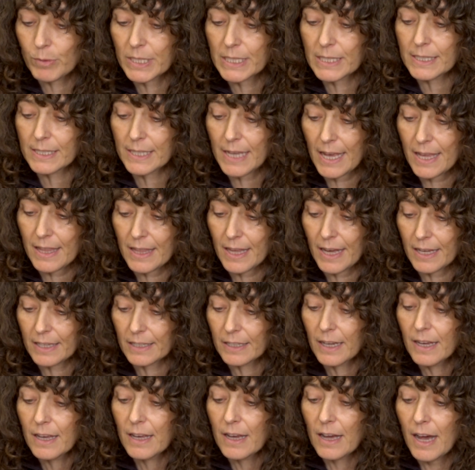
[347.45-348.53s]
would say that
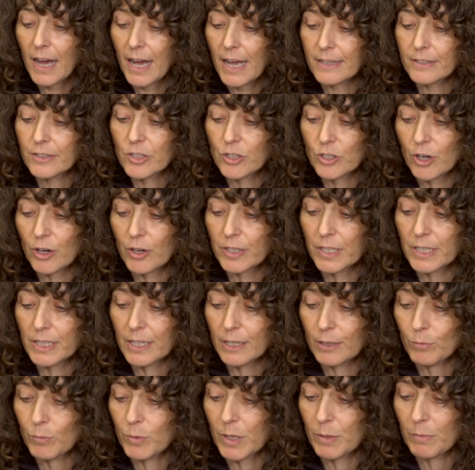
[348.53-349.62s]
I started
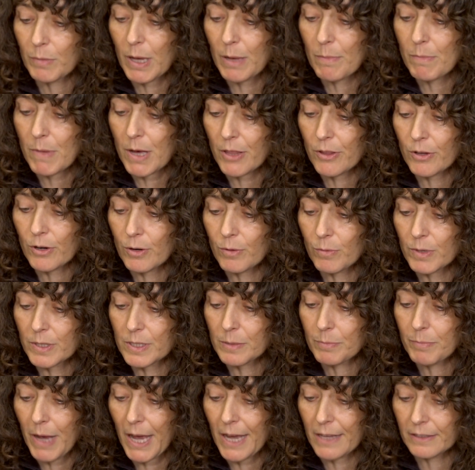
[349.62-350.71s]
it when my mother
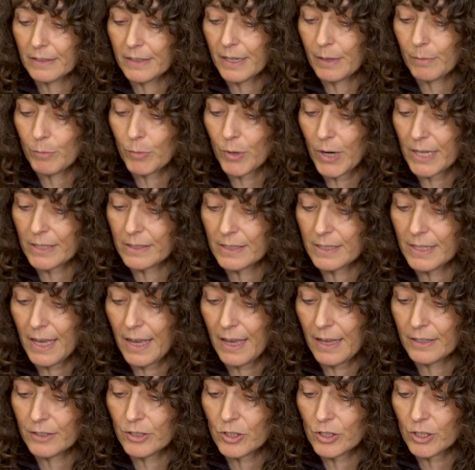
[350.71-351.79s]
was battling breast
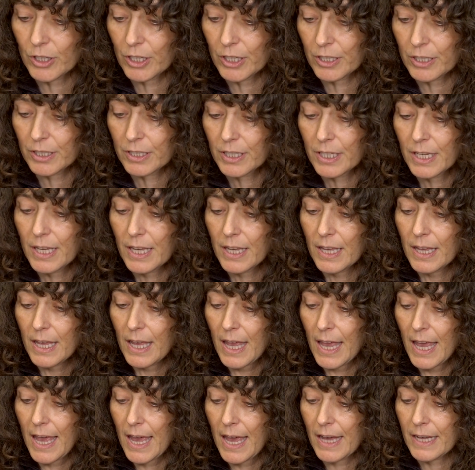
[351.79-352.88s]
cancer.
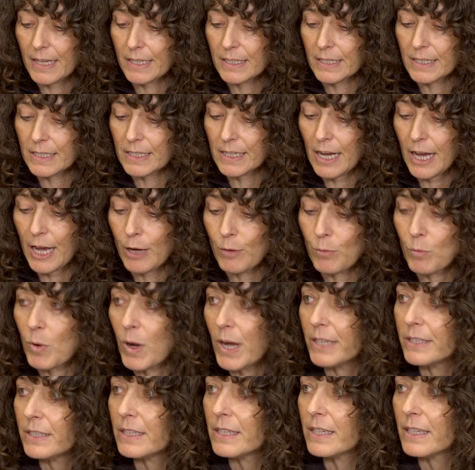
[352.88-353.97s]
And I
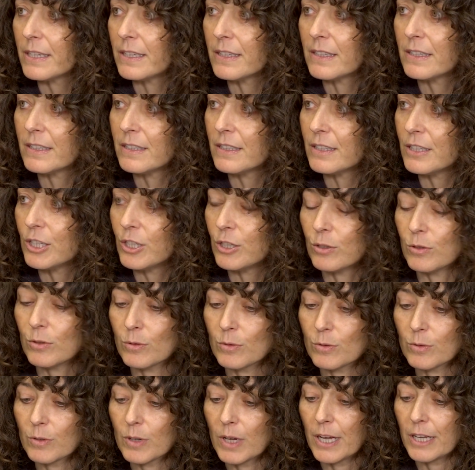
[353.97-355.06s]
wanted
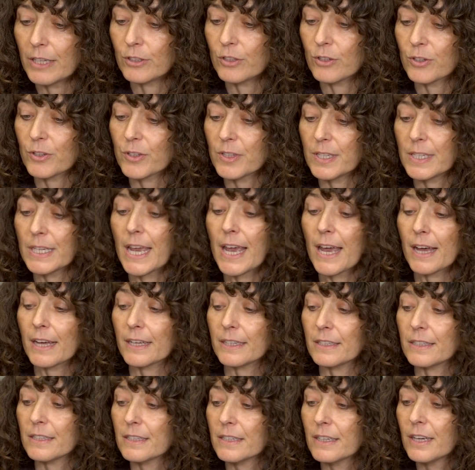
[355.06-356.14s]
to
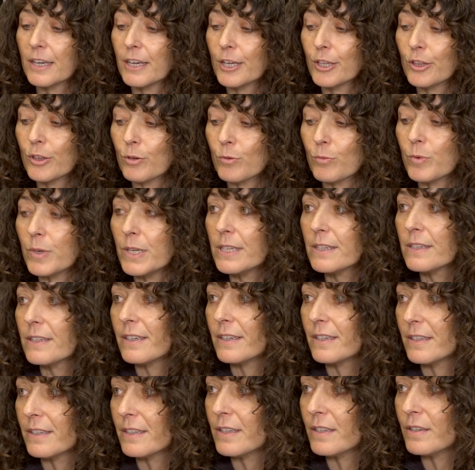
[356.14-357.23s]
understand the
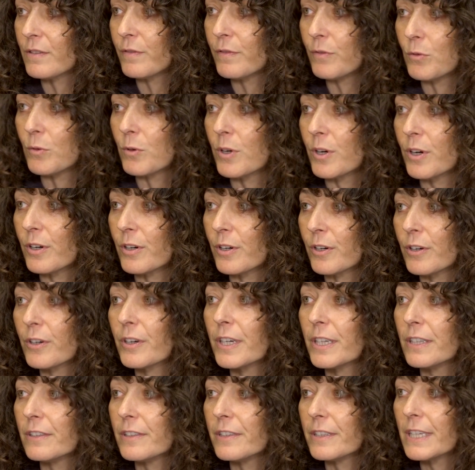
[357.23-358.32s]
reasons for her
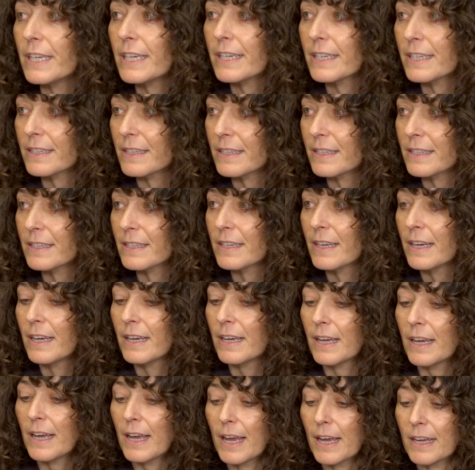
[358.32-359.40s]
illness.
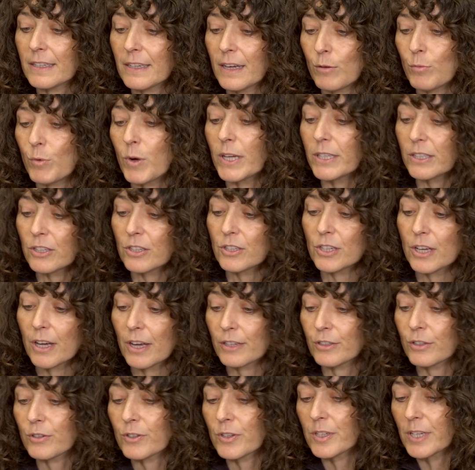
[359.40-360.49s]
And I wanted to
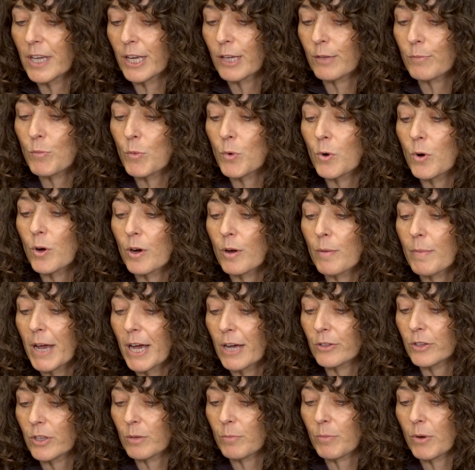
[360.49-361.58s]
understand more
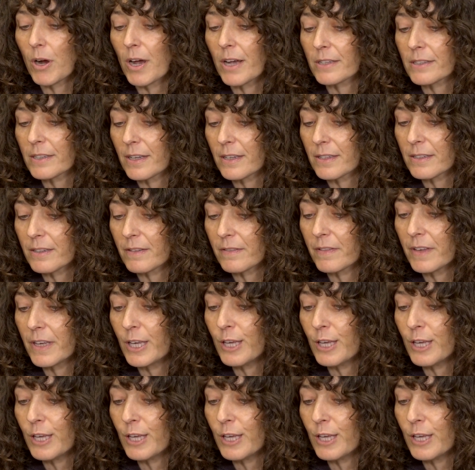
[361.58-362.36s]
about the process of